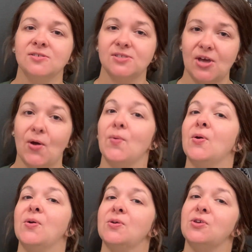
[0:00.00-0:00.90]
So
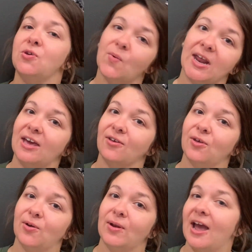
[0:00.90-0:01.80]
you want to
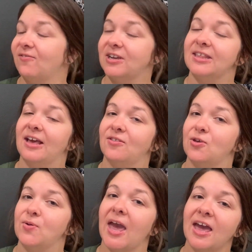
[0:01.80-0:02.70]
include everything that
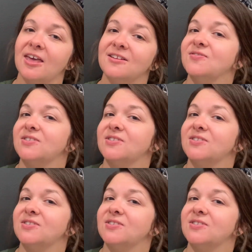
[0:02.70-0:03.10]
you can